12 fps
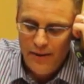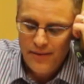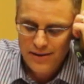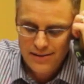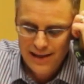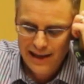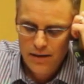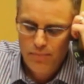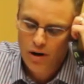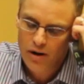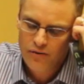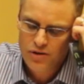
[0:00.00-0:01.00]
The second
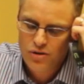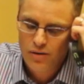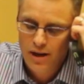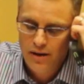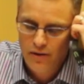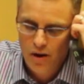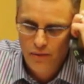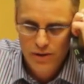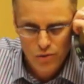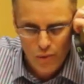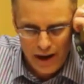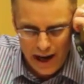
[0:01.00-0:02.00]
part of his training, though,
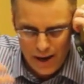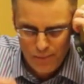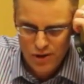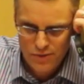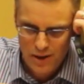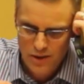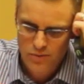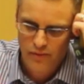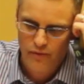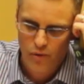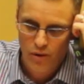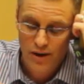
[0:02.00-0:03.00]
is what I'm responsible
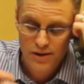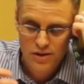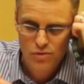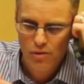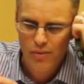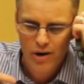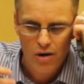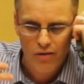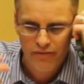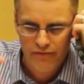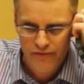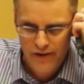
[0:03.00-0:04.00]
for, and this is what we call
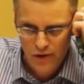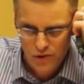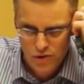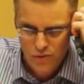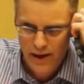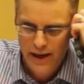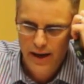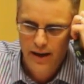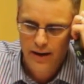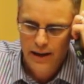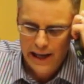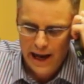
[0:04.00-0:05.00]
field
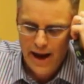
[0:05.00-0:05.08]
training.